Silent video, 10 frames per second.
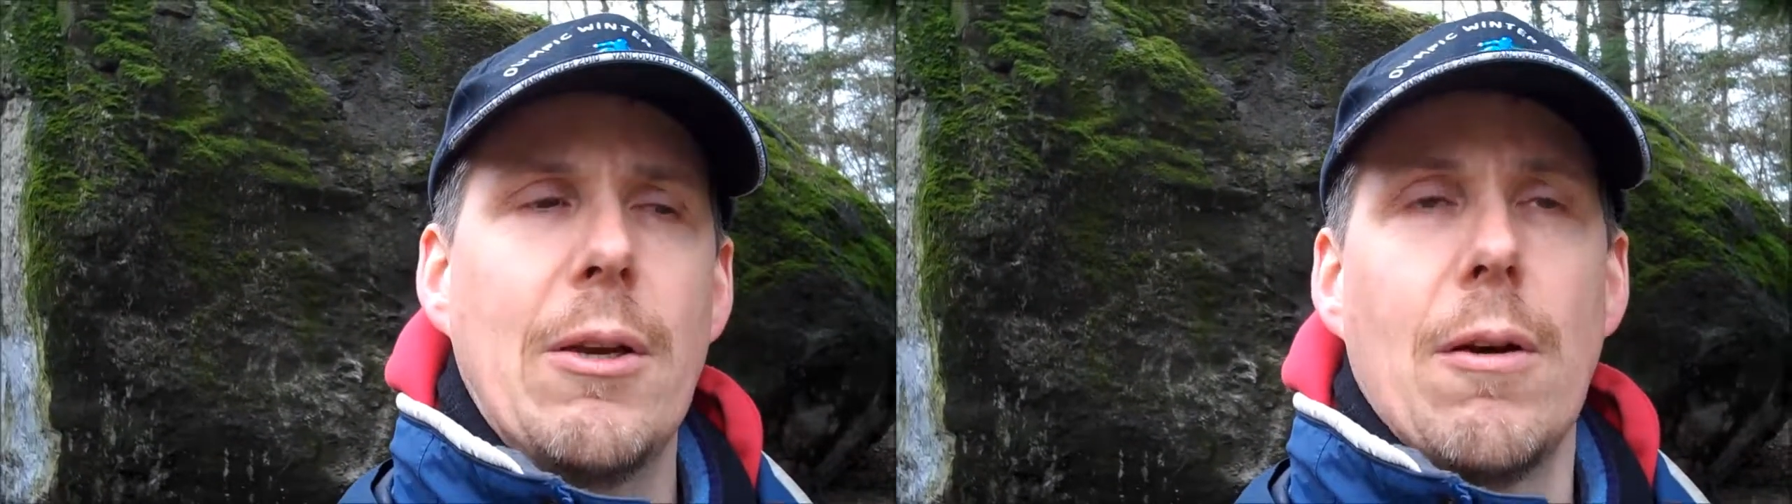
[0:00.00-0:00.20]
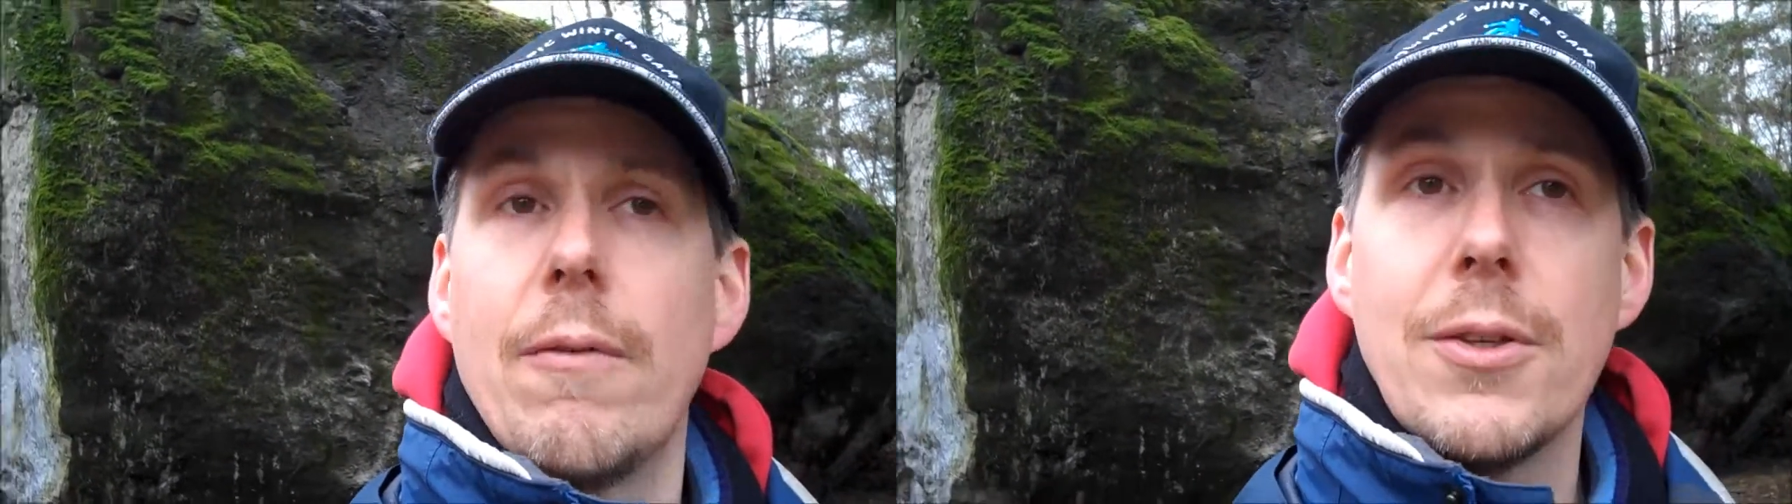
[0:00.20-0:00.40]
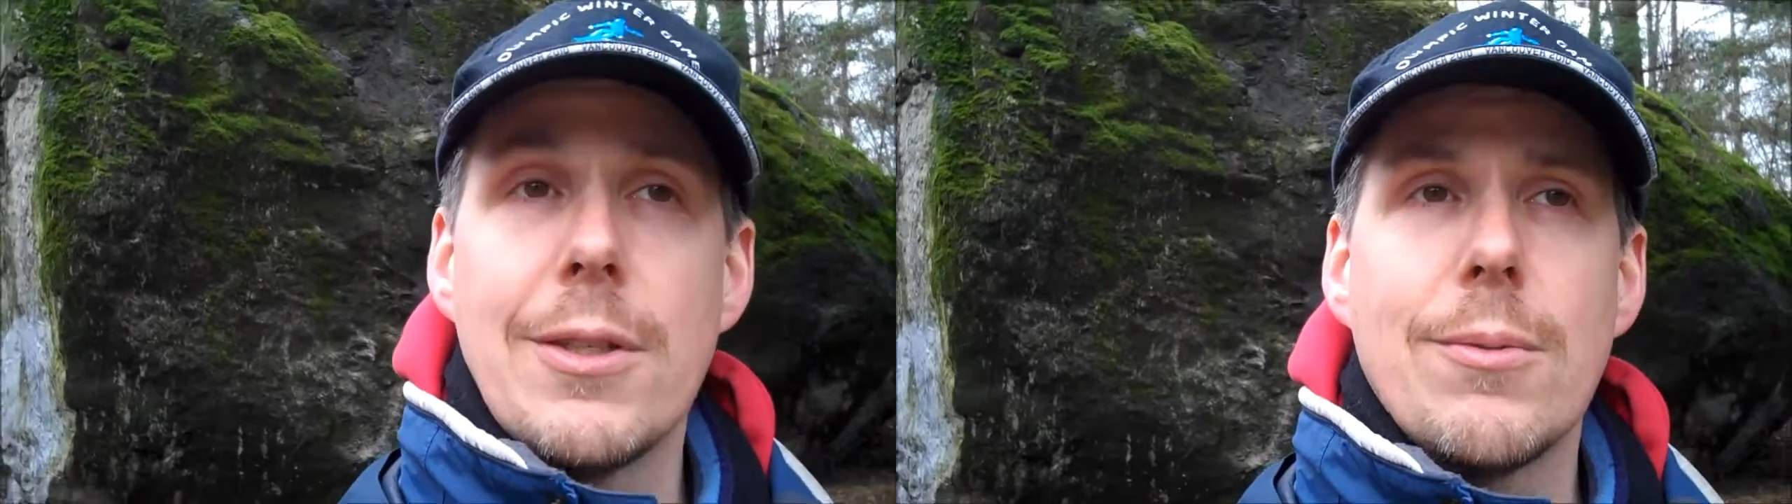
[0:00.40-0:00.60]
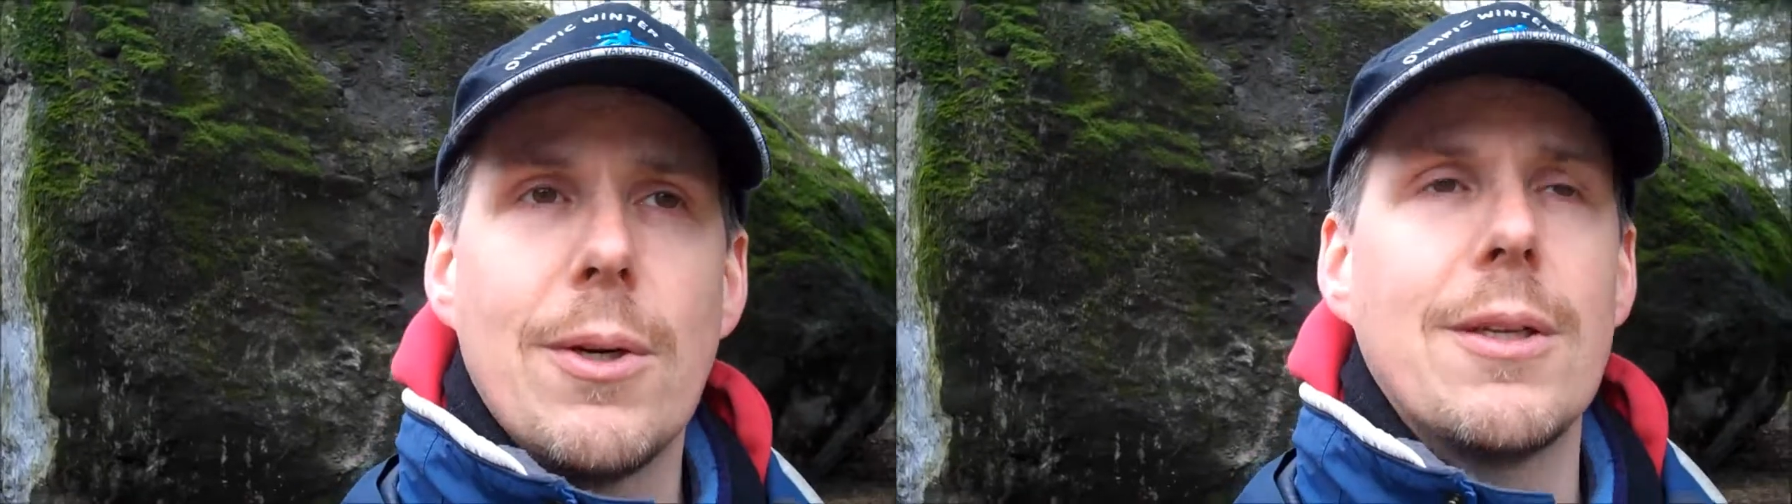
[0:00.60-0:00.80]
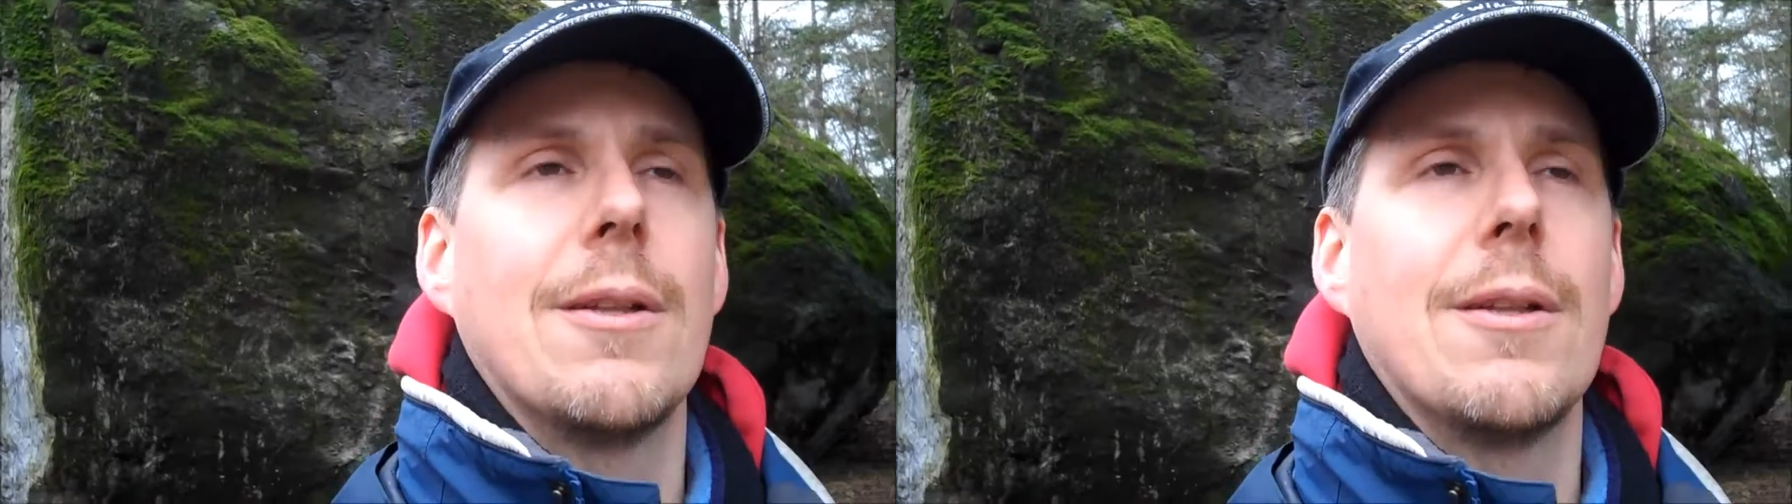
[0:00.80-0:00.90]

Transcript: or if this is where you